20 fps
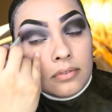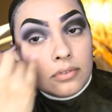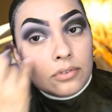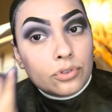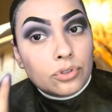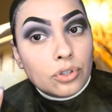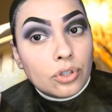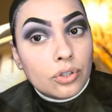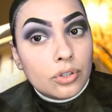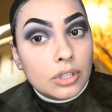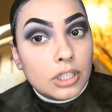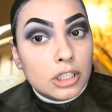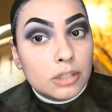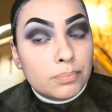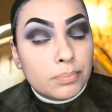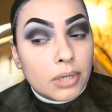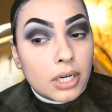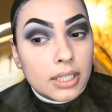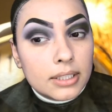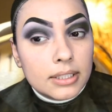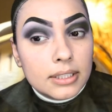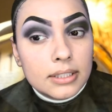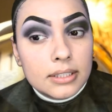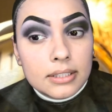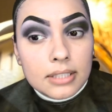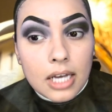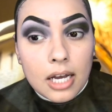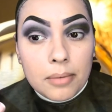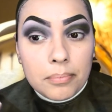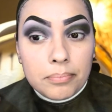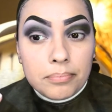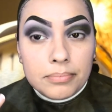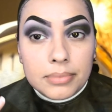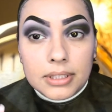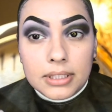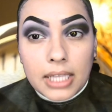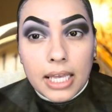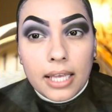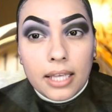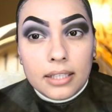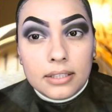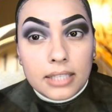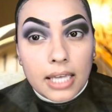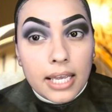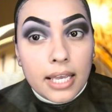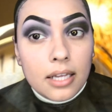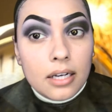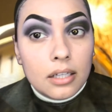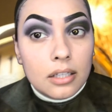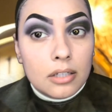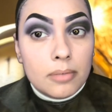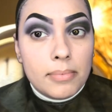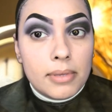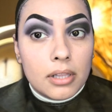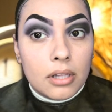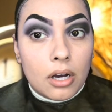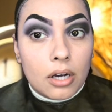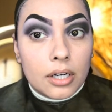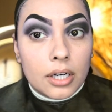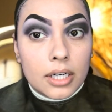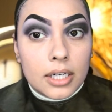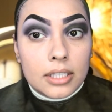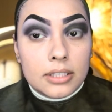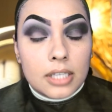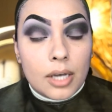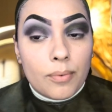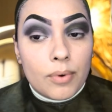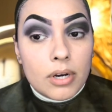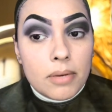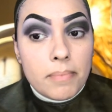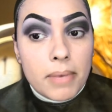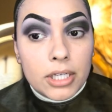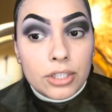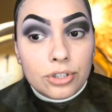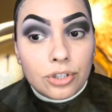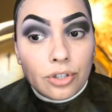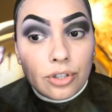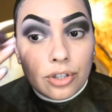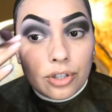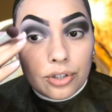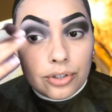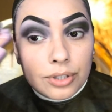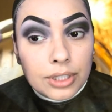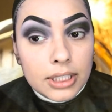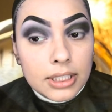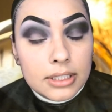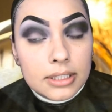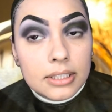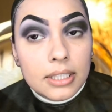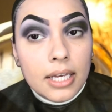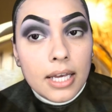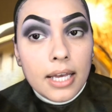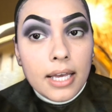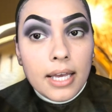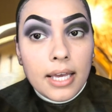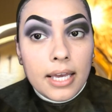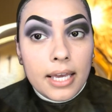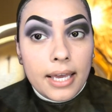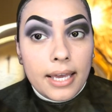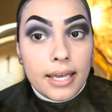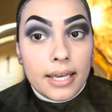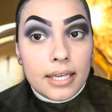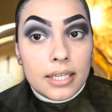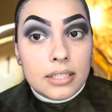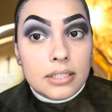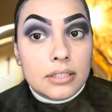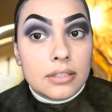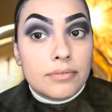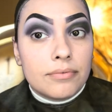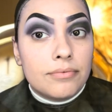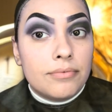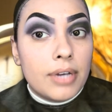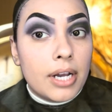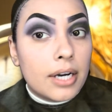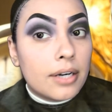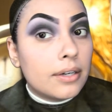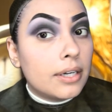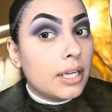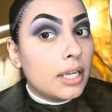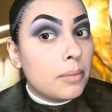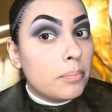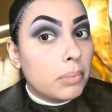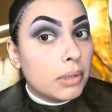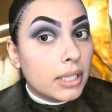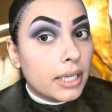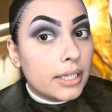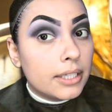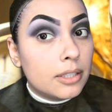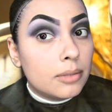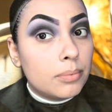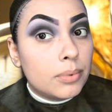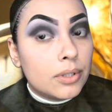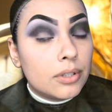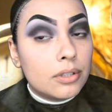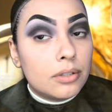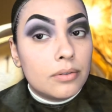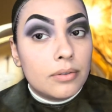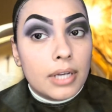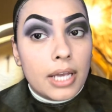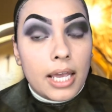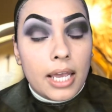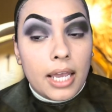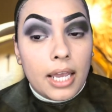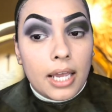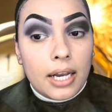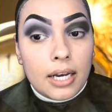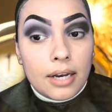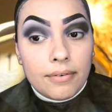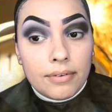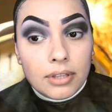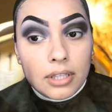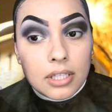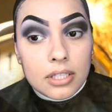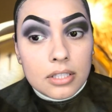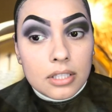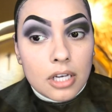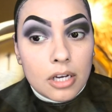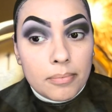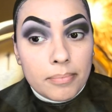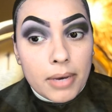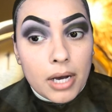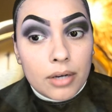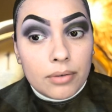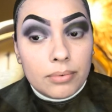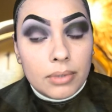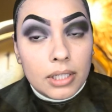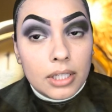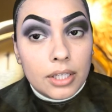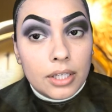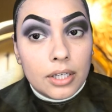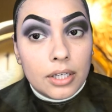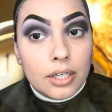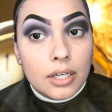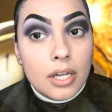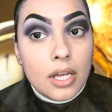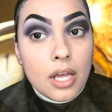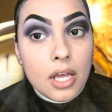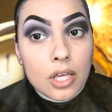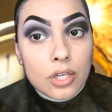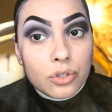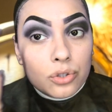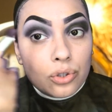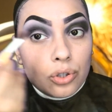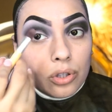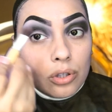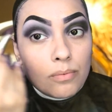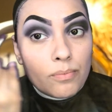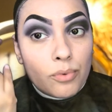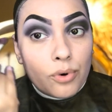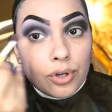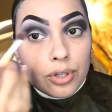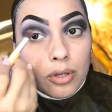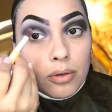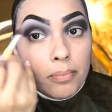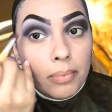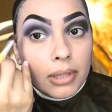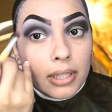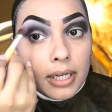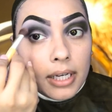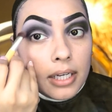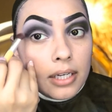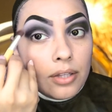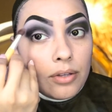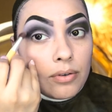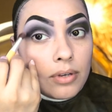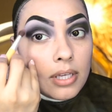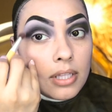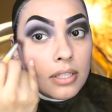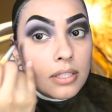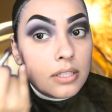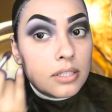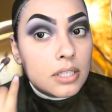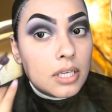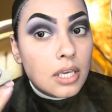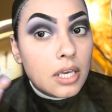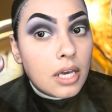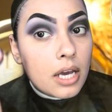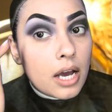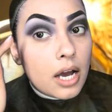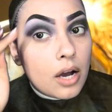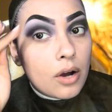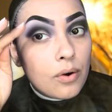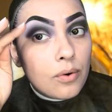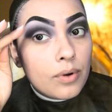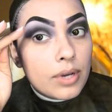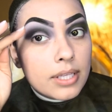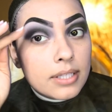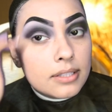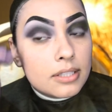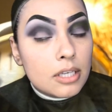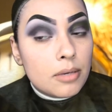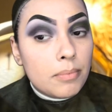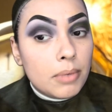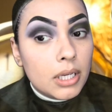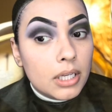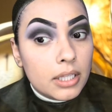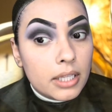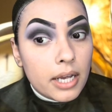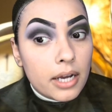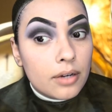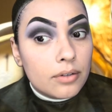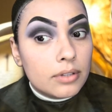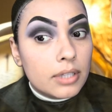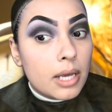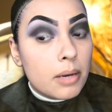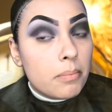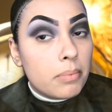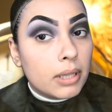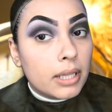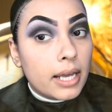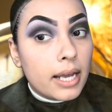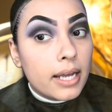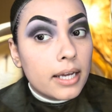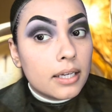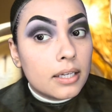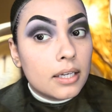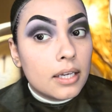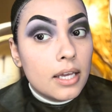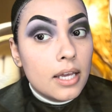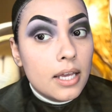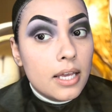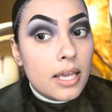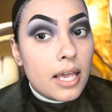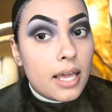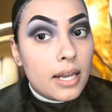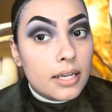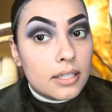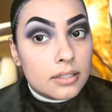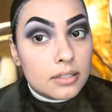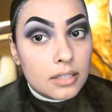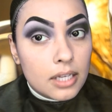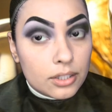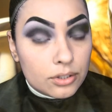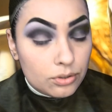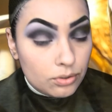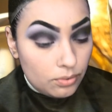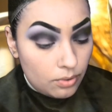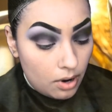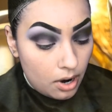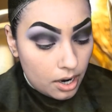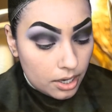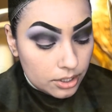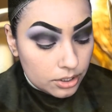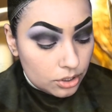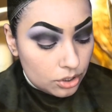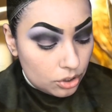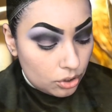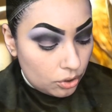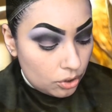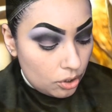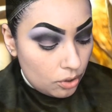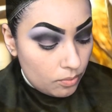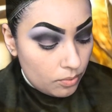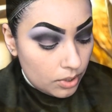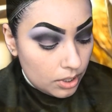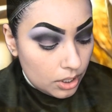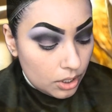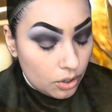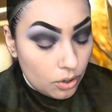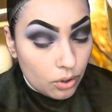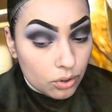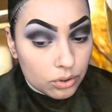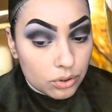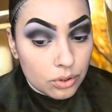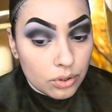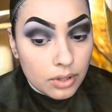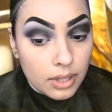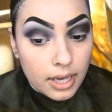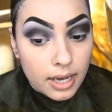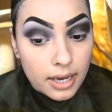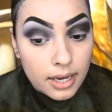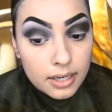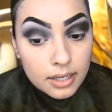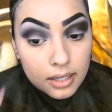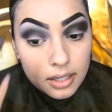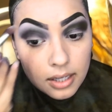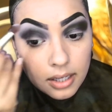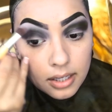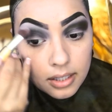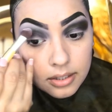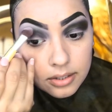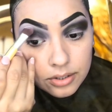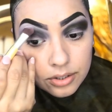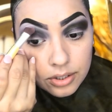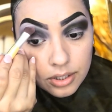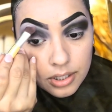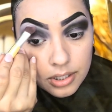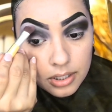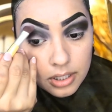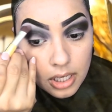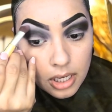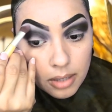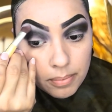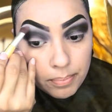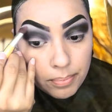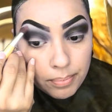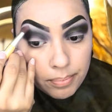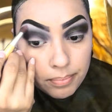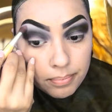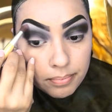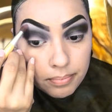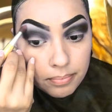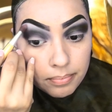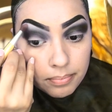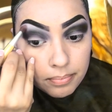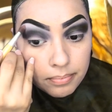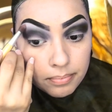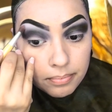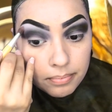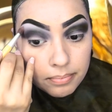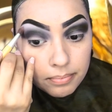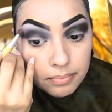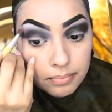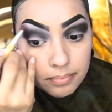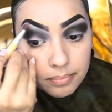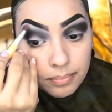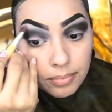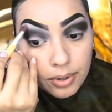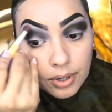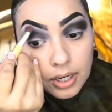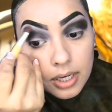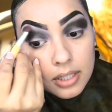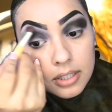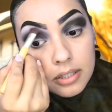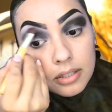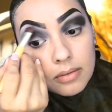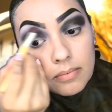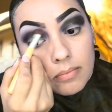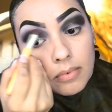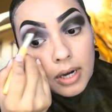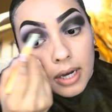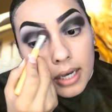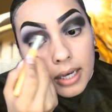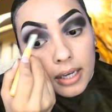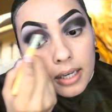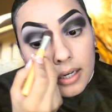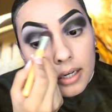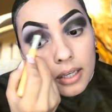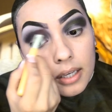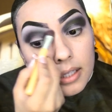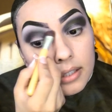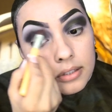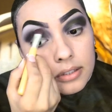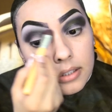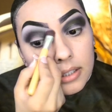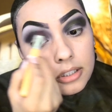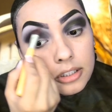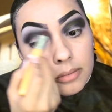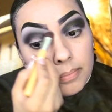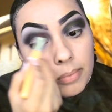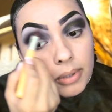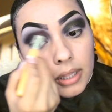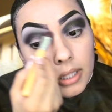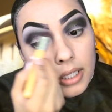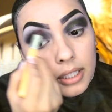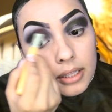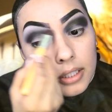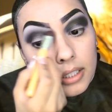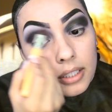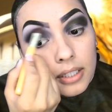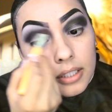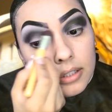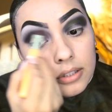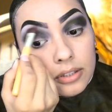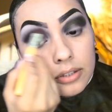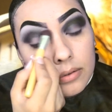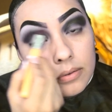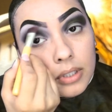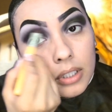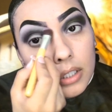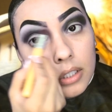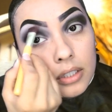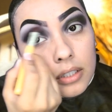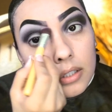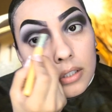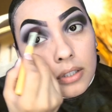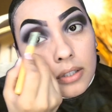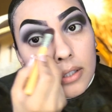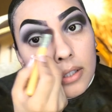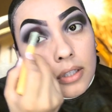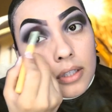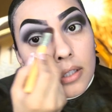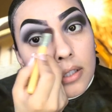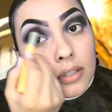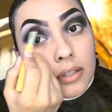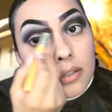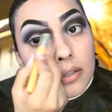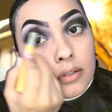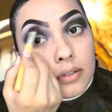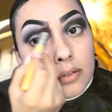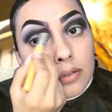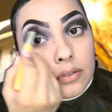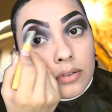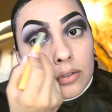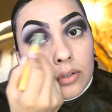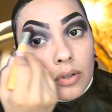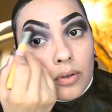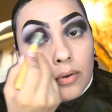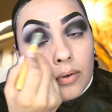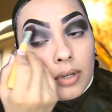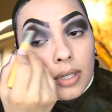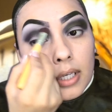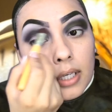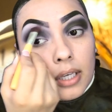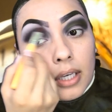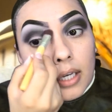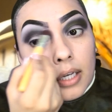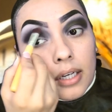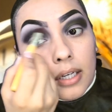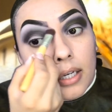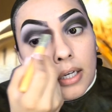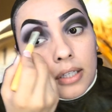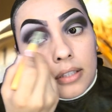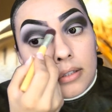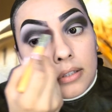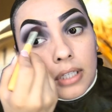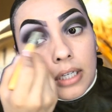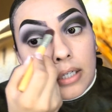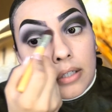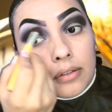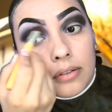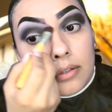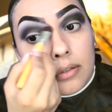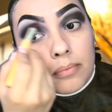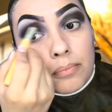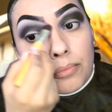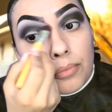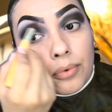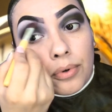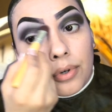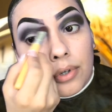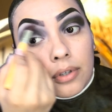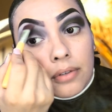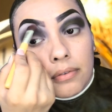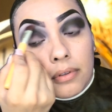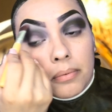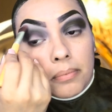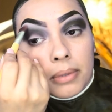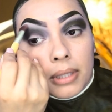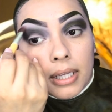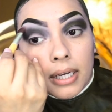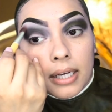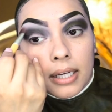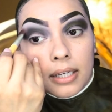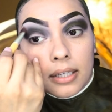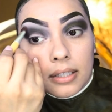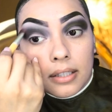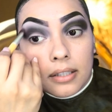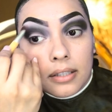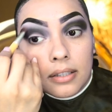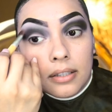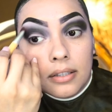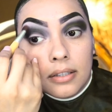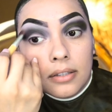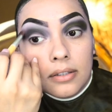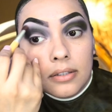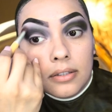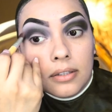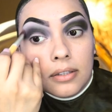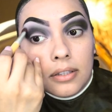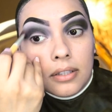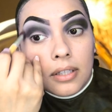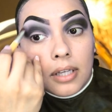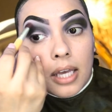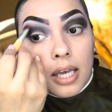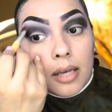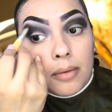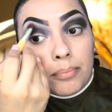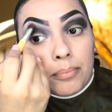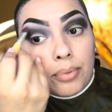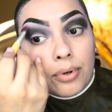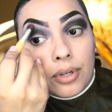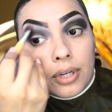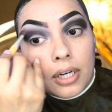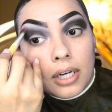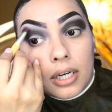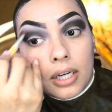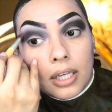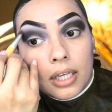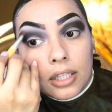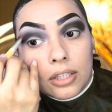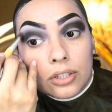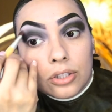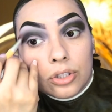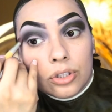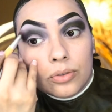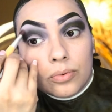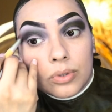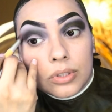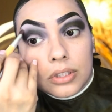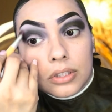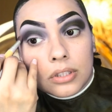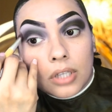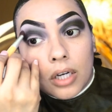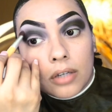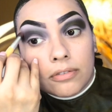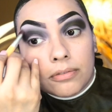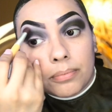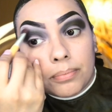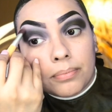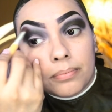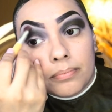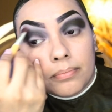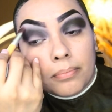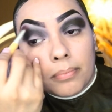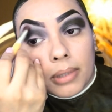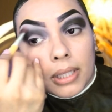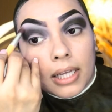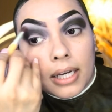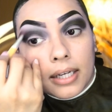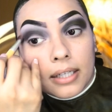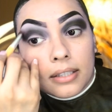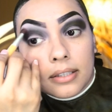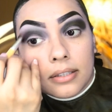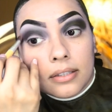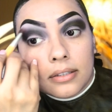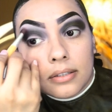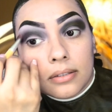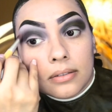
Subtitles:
So this process I'm taking a little bit longer because I want to make sure the crease is very blendable and everything's come out really good. So the more you blend, you can see how it's dimming down that black and it's not too harsh. So you want to go to that, just keep putting some white and just blending into it so it can cut down more of the black and put it into a soft black.